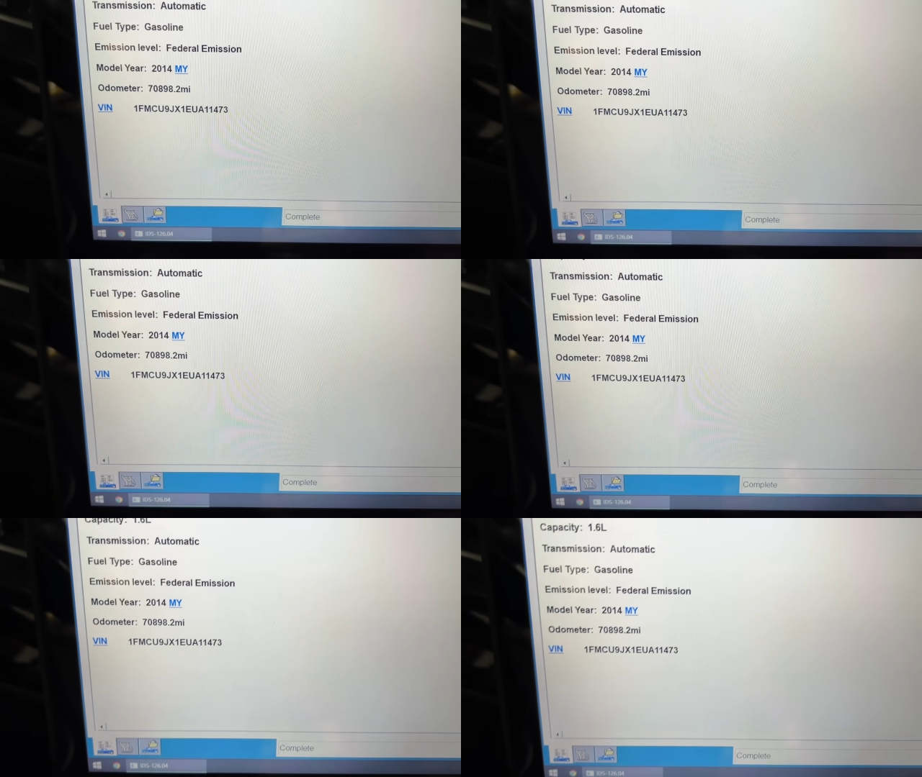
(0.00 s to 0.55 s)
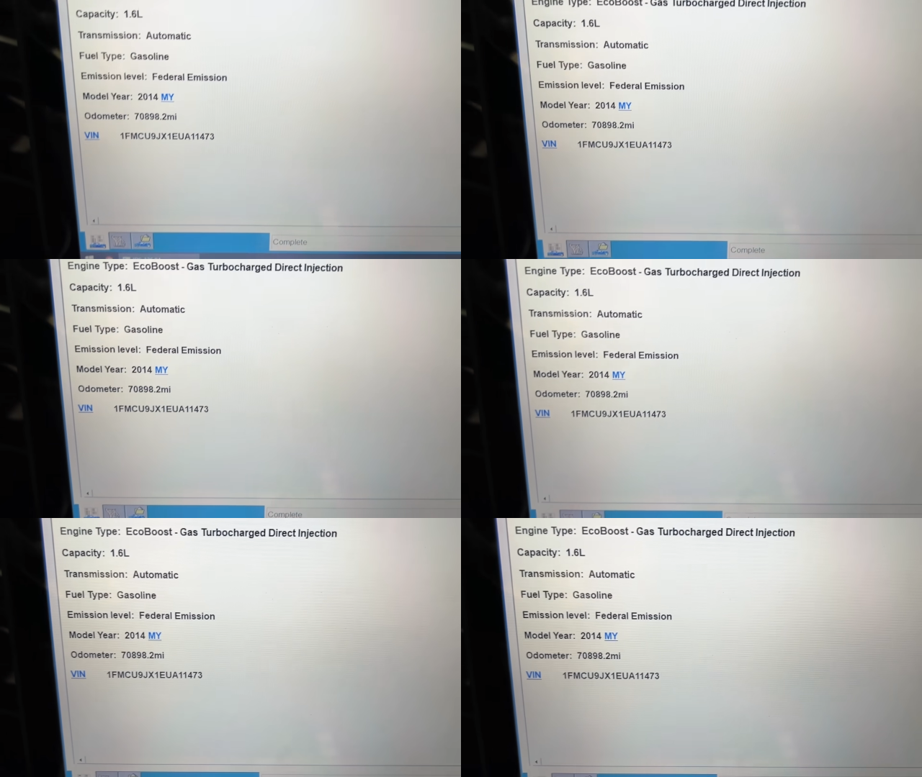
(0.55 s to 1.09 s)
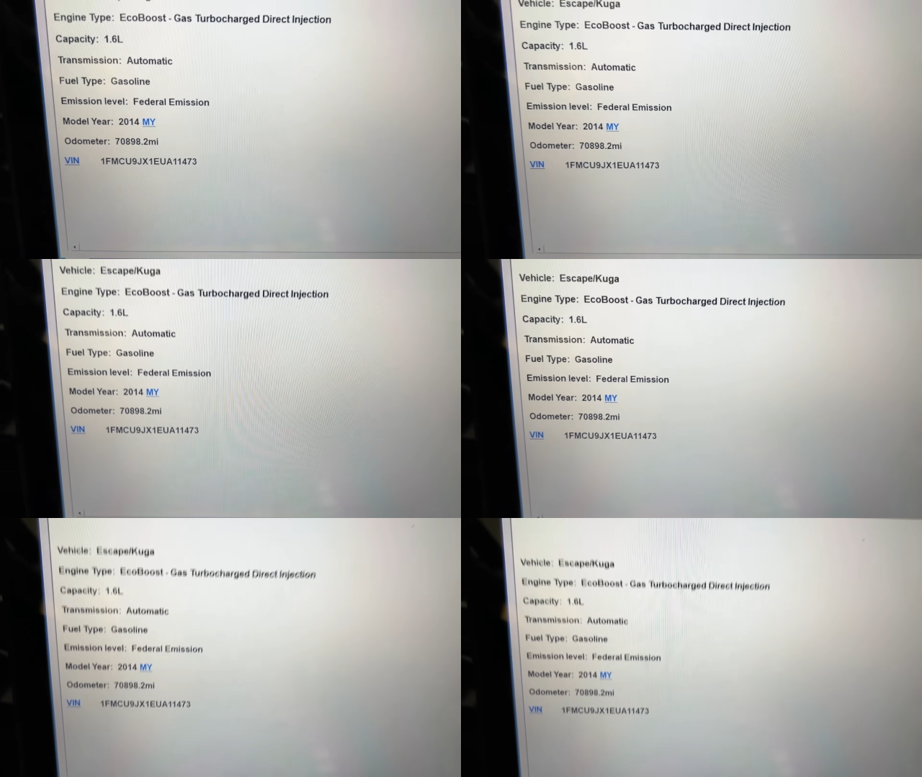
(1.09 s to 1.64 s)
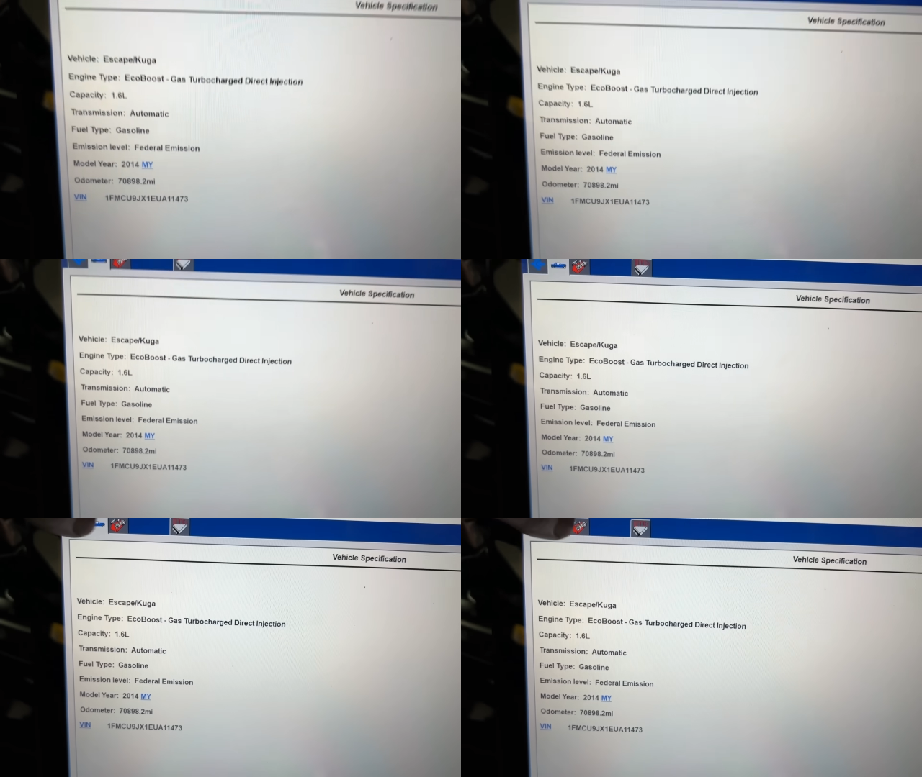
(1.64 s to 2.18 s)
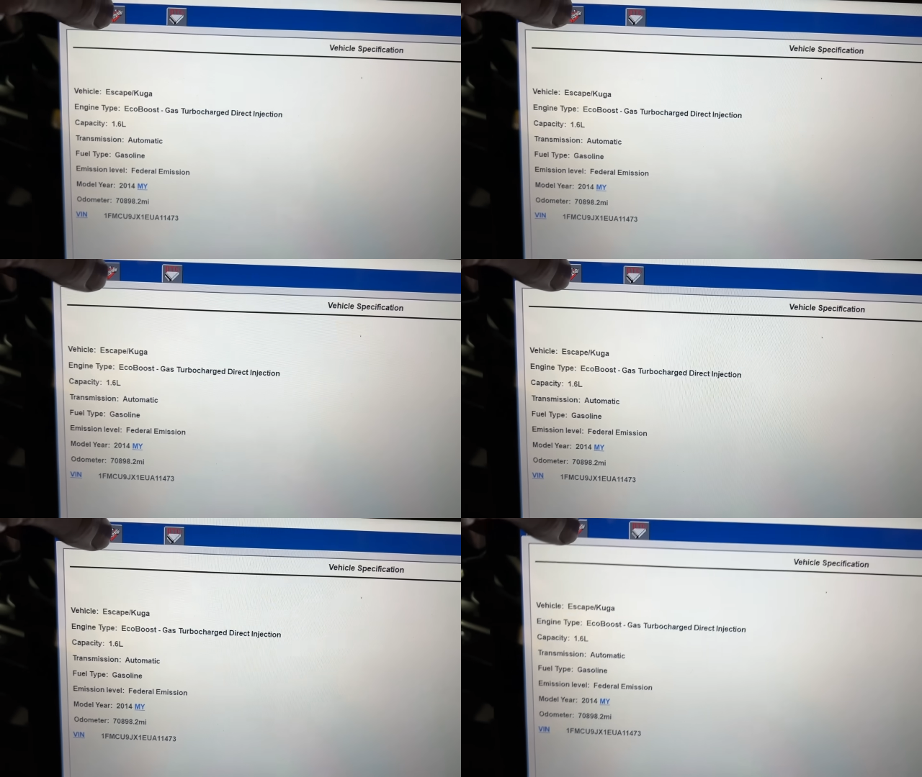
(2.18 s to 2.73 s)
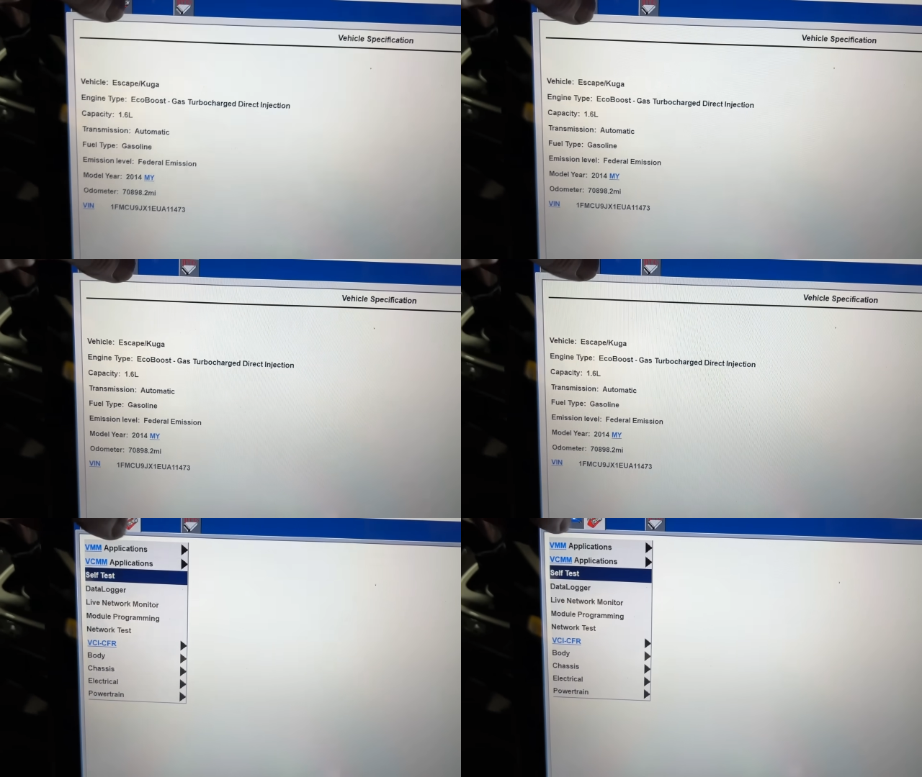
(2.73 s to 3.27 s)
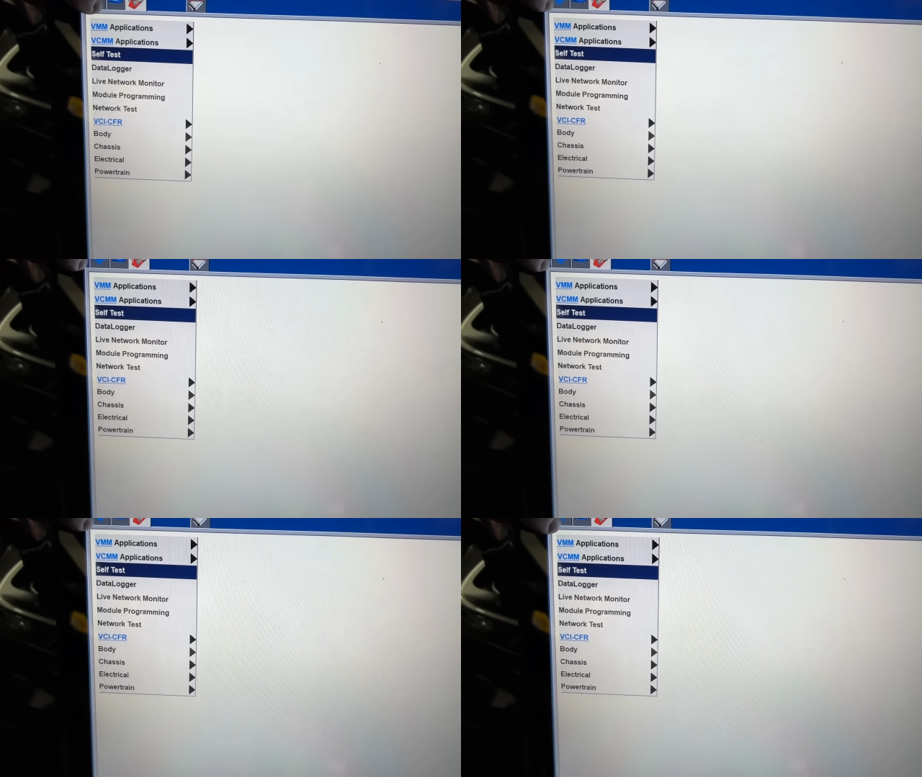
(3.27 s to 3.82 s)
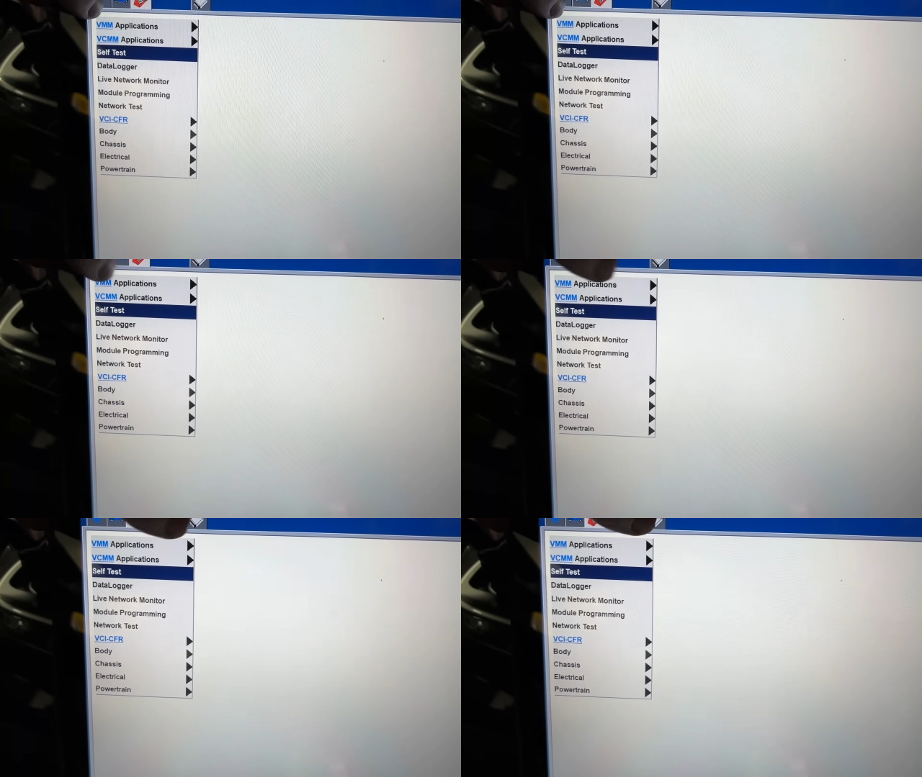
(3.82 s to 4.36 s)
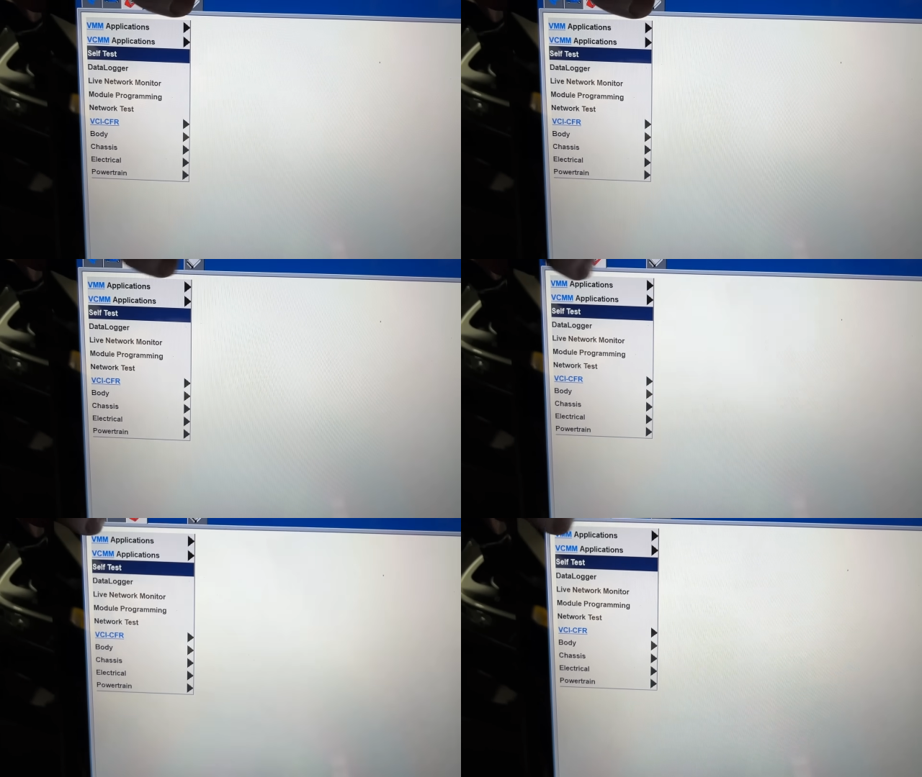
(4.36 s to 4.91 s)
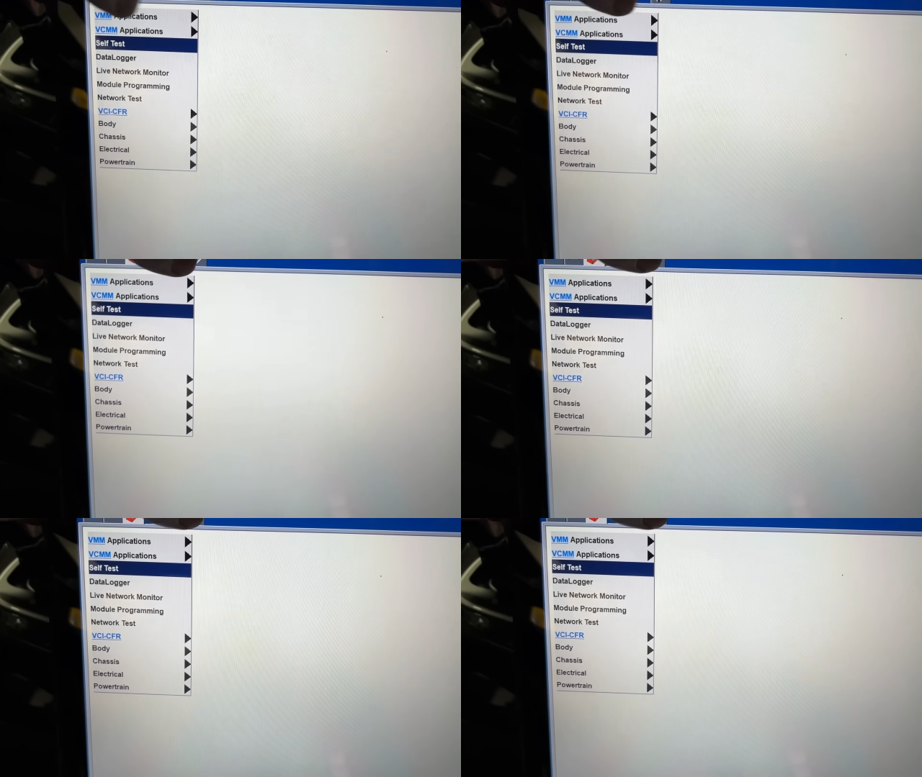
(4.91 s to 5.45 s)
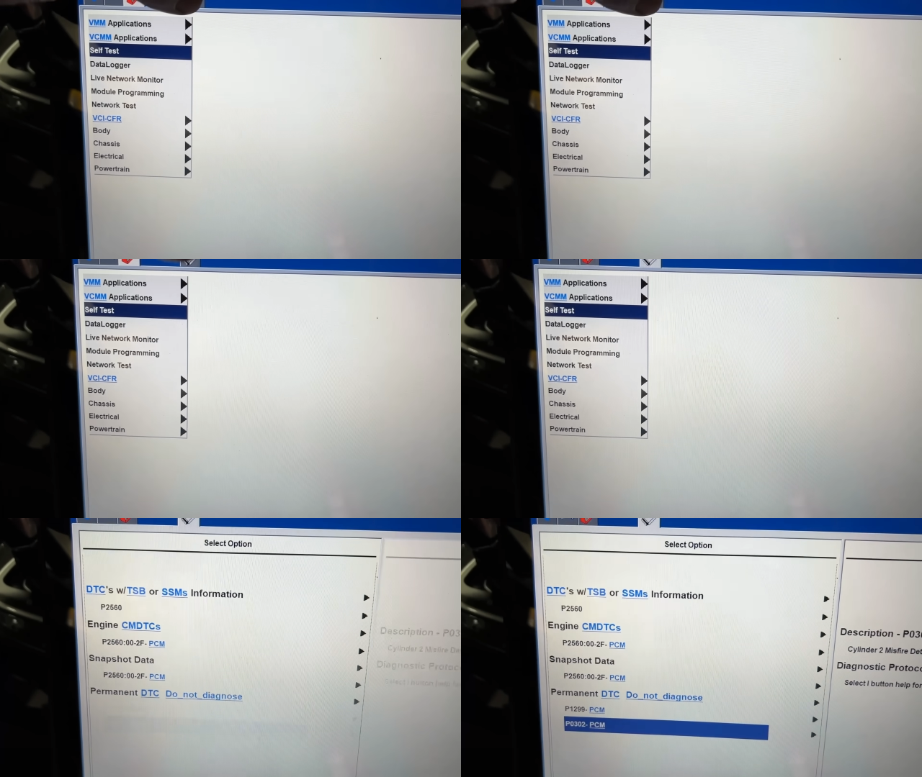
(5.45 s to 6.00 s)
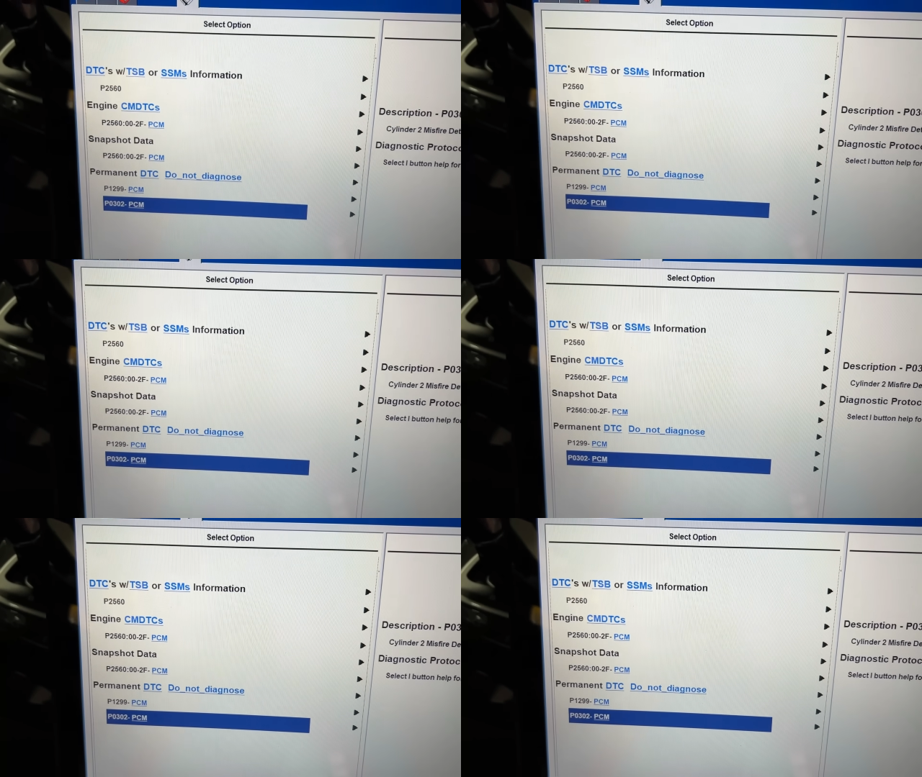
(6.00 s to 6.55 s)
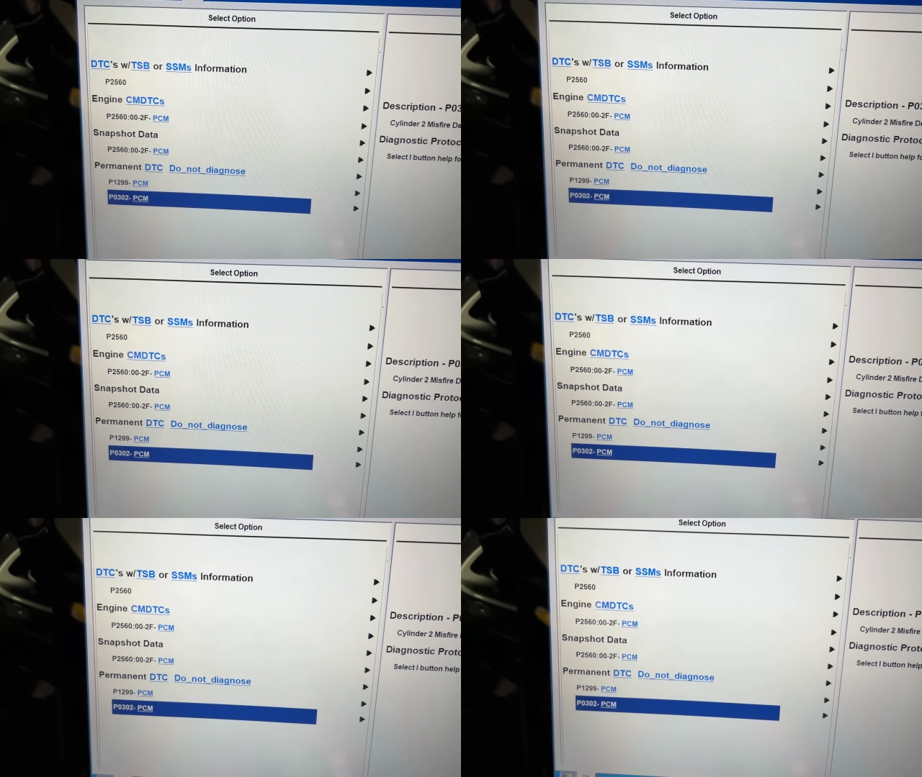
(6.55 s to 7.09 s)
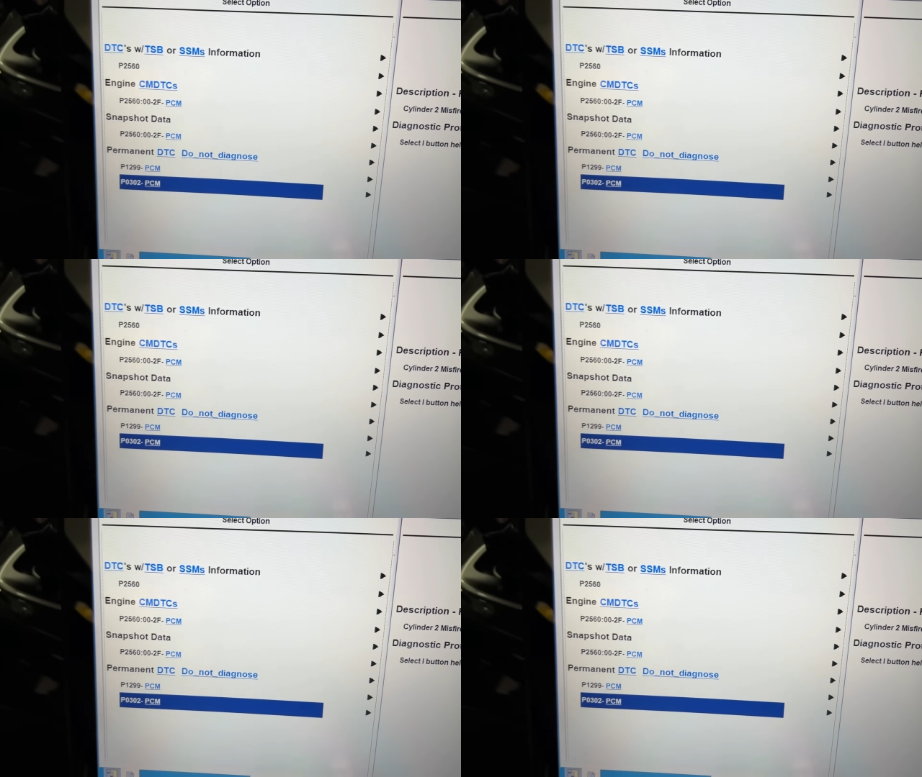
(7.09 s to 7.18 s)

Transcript: No face is visible, so there are no lips to read.